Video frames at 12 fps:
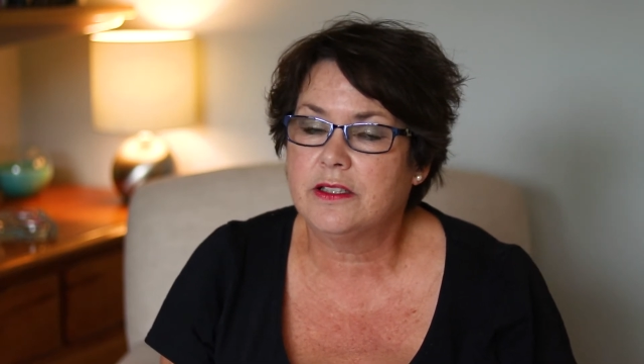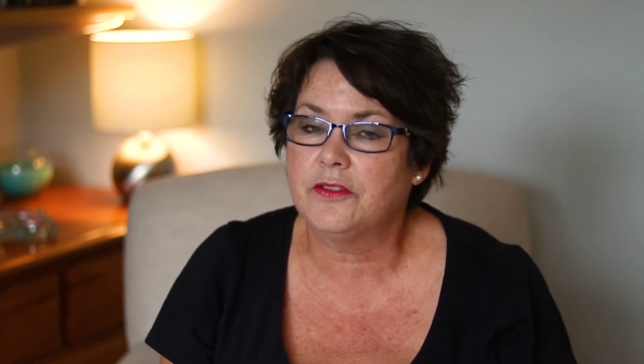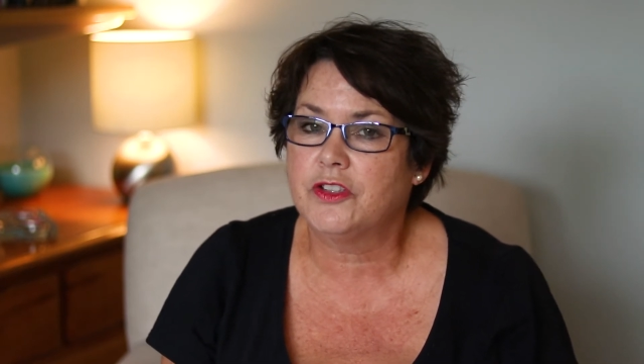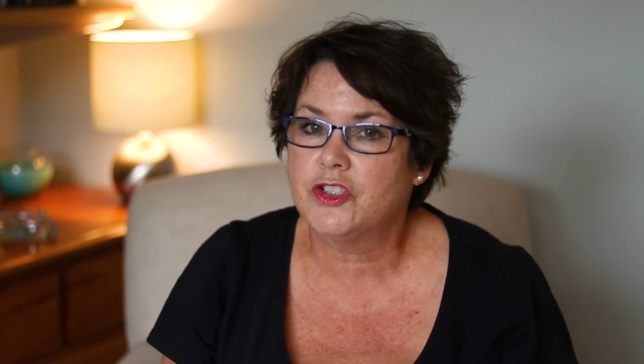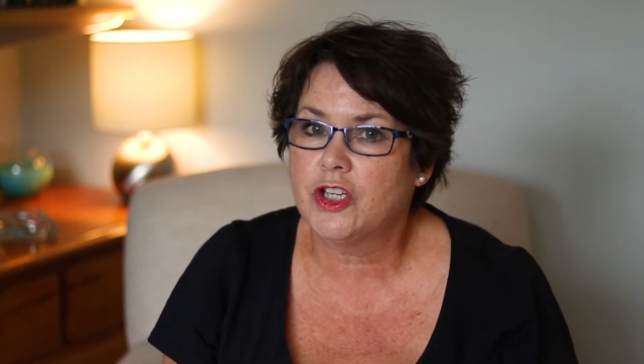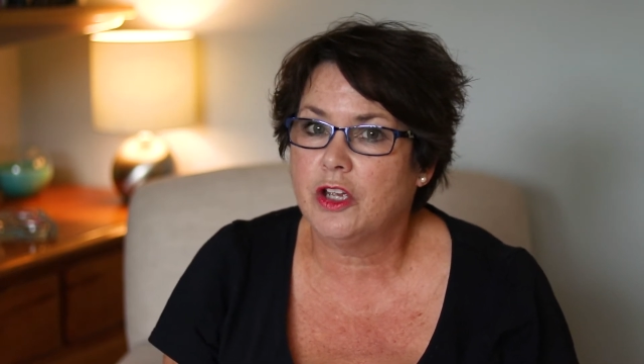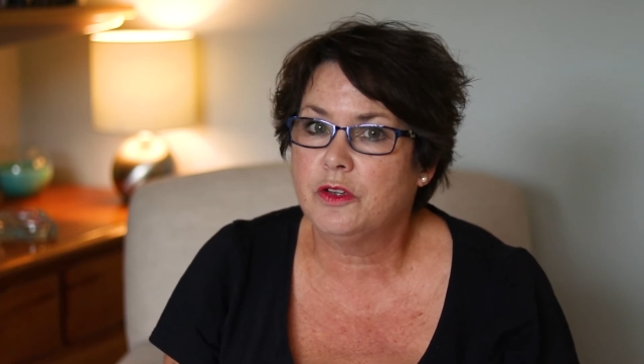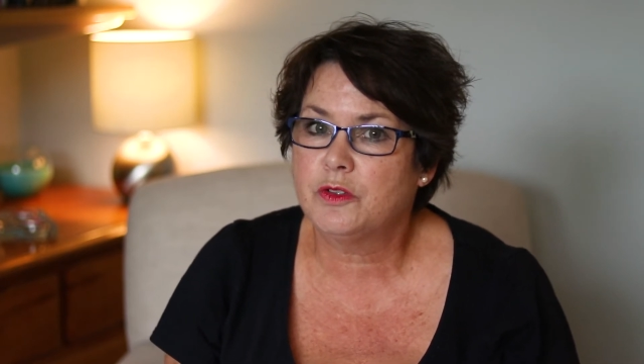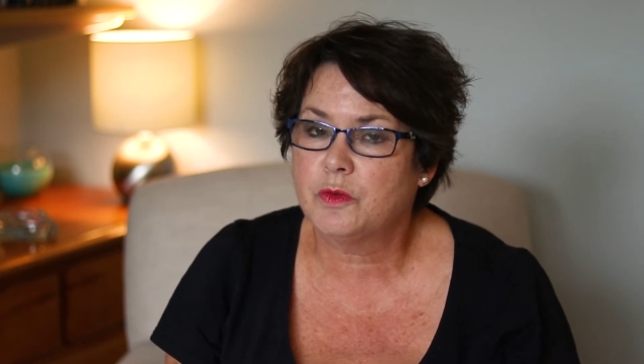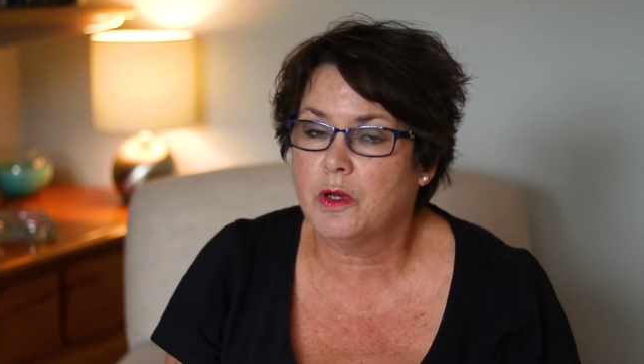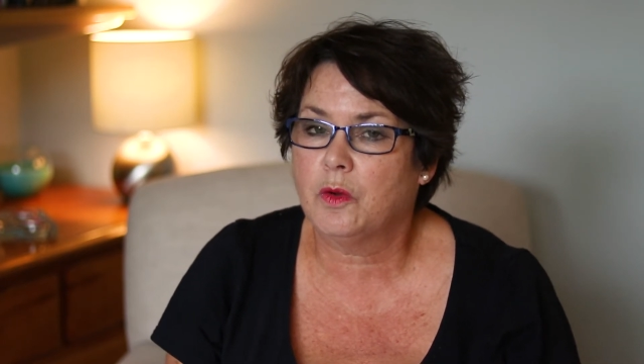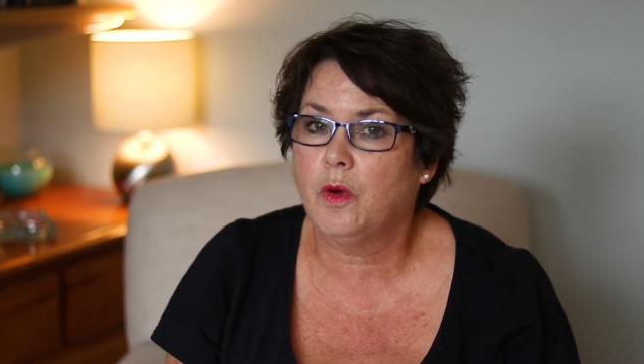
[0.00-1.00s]
that the shows
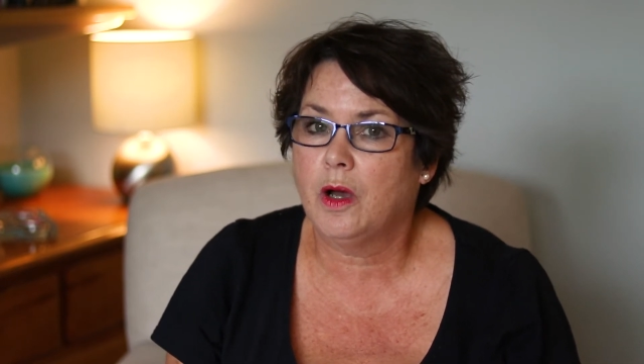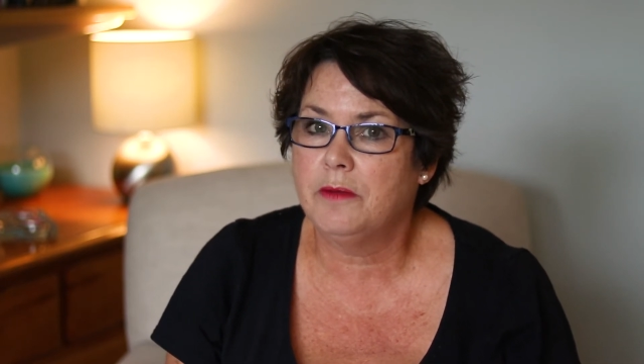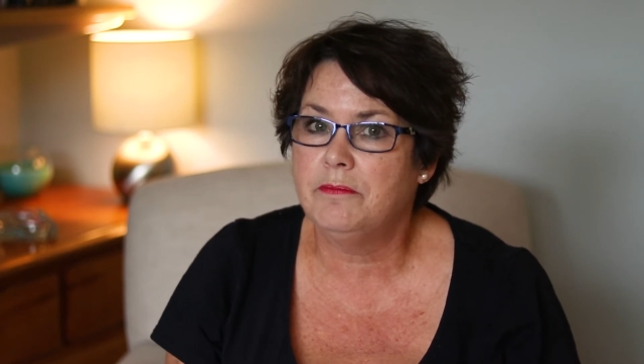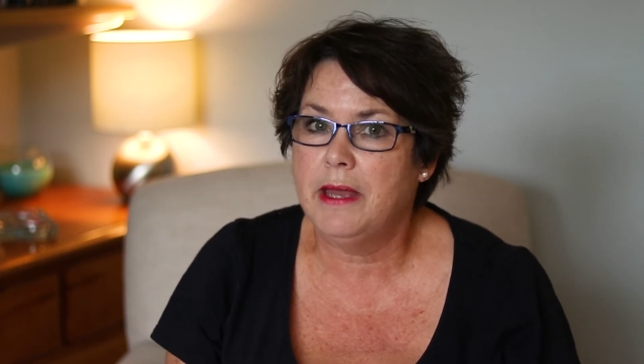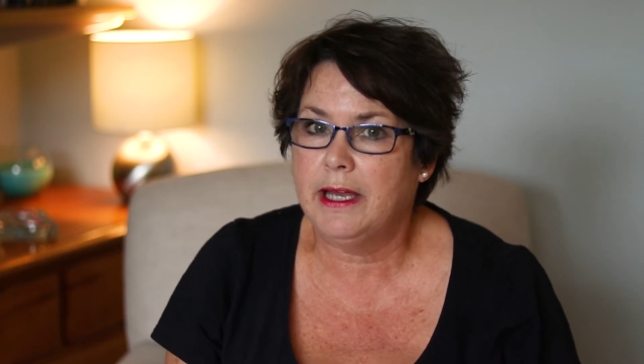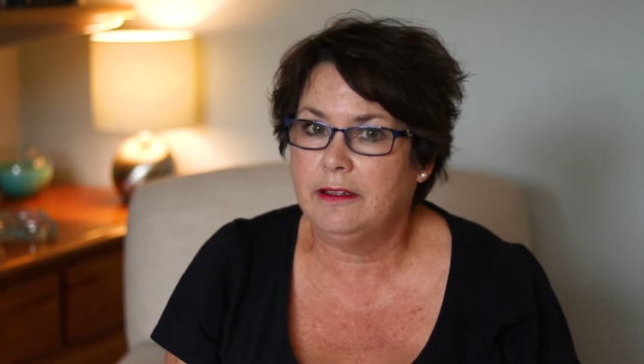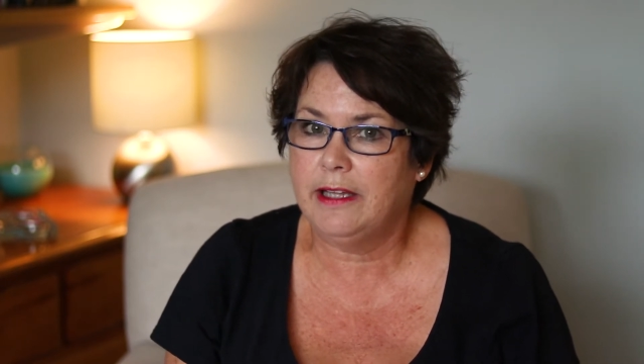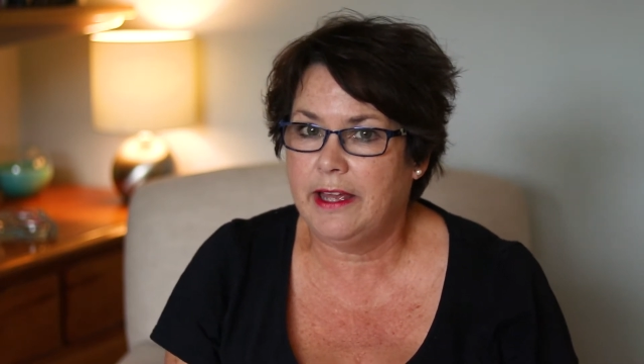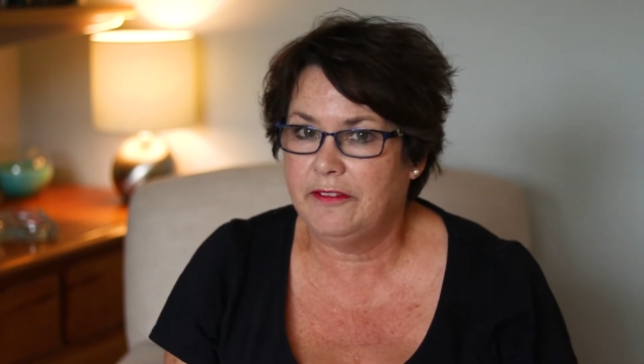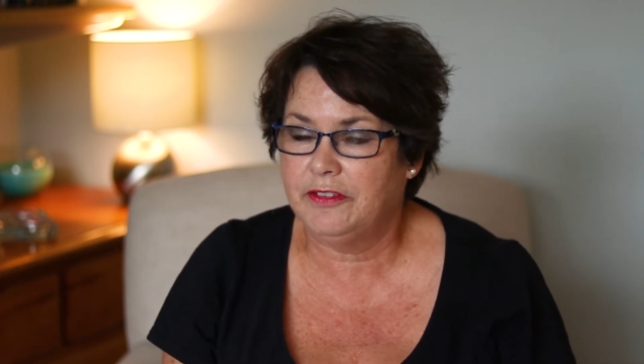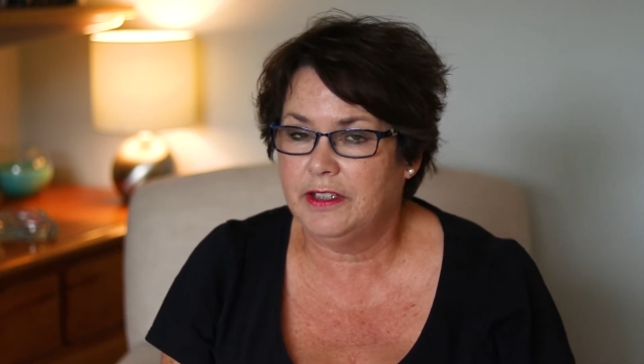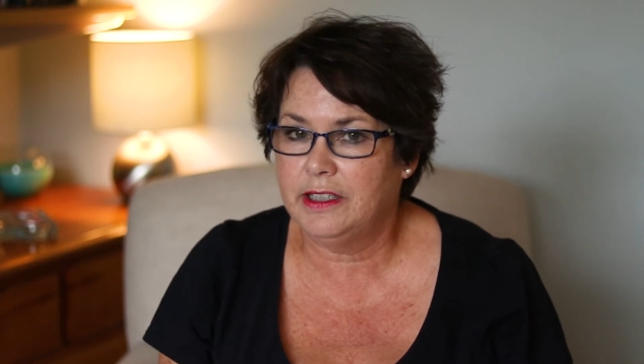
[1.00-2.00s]
were quite male
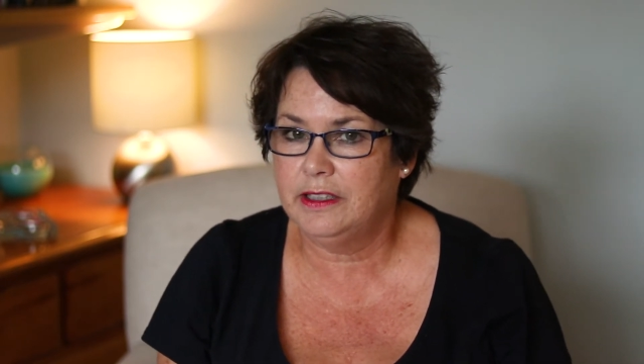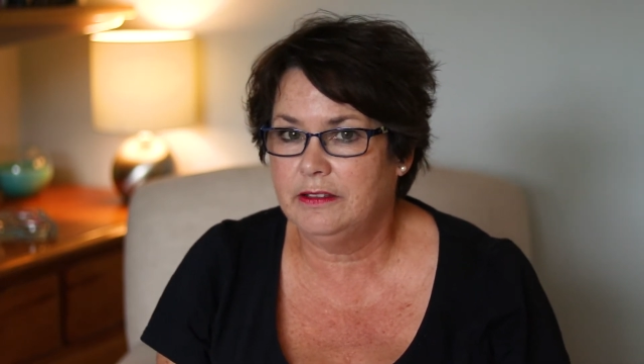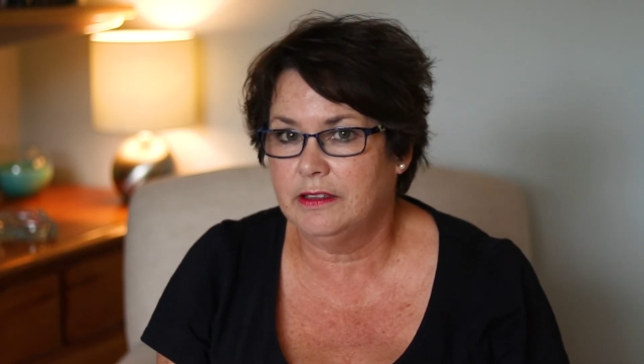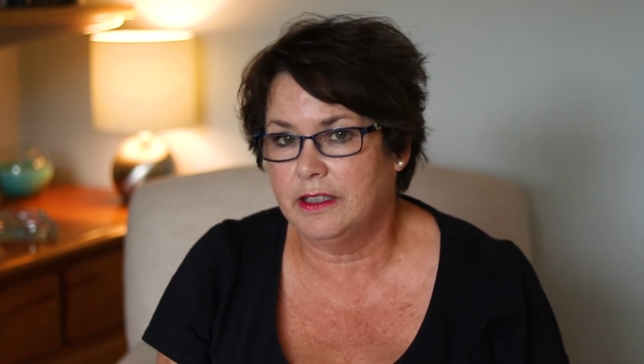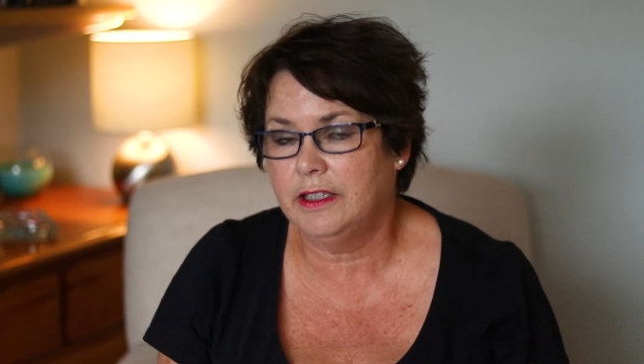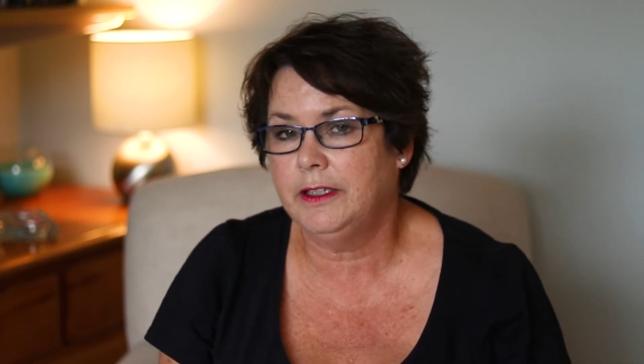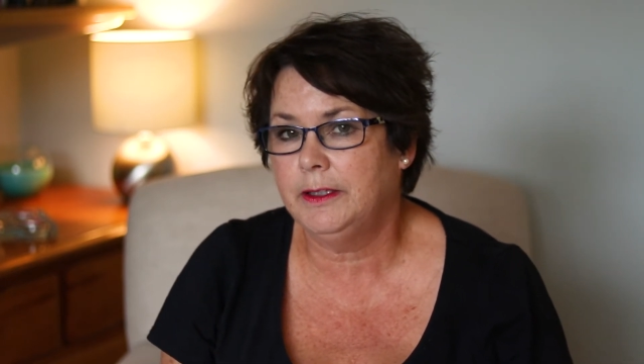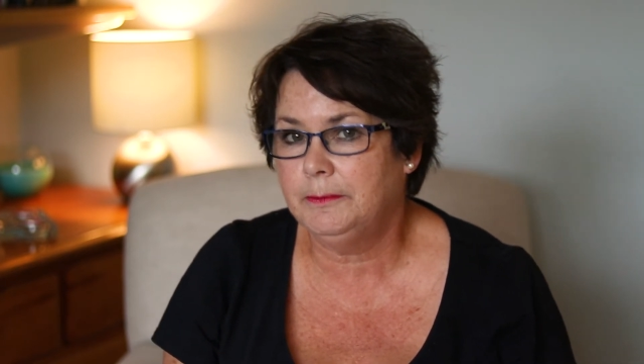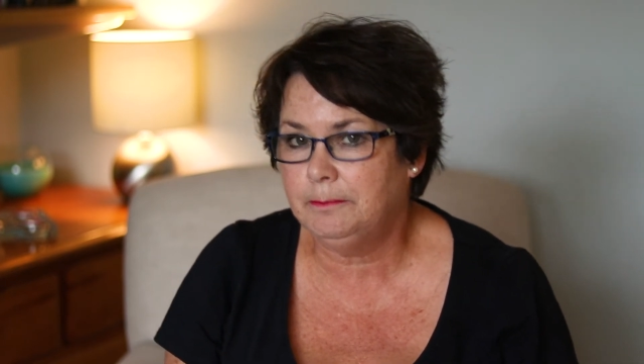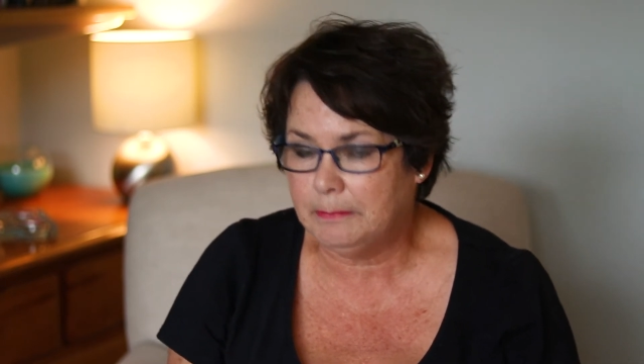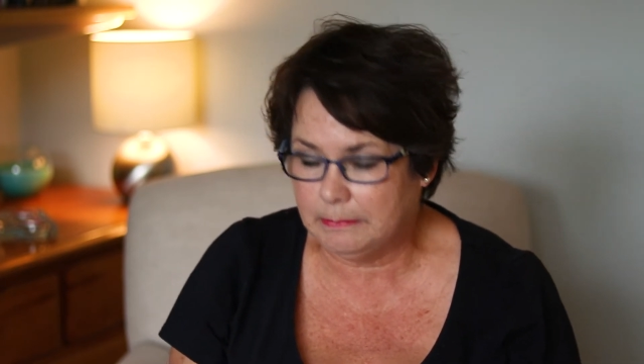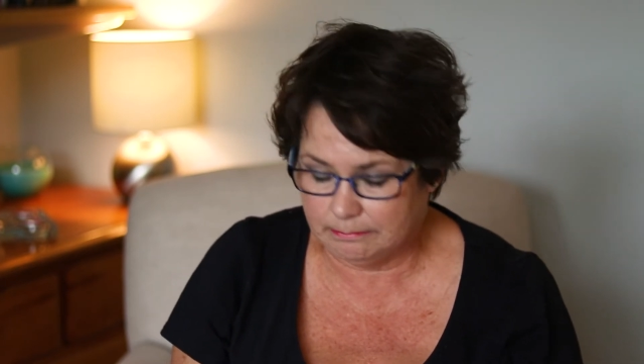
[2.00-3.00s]
heavy,
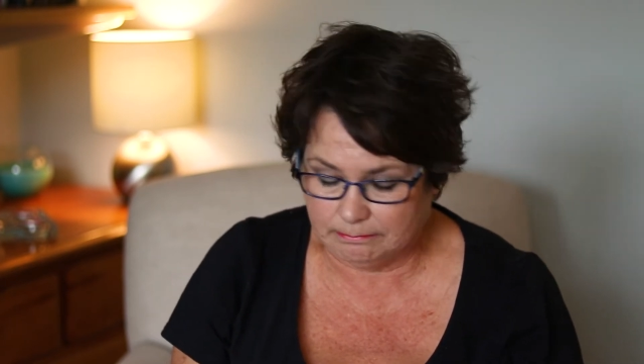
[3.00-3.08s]
and